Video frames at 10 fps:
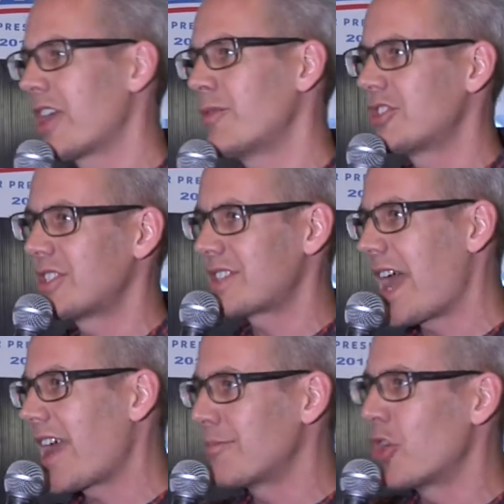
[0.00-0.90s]
like we should
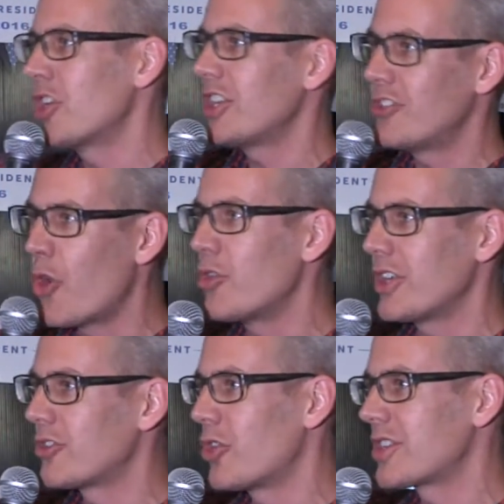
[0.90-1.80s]
say, Bernie, don't
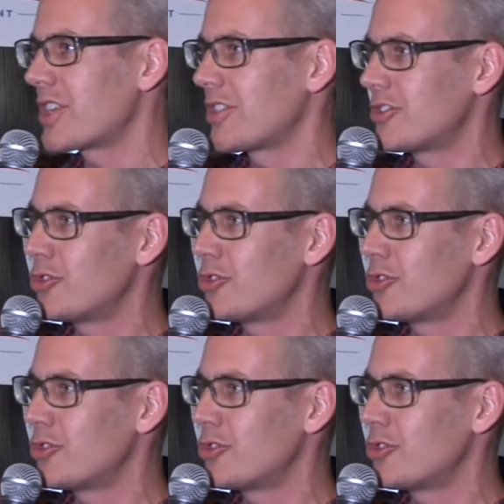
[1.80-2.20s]
endorse us.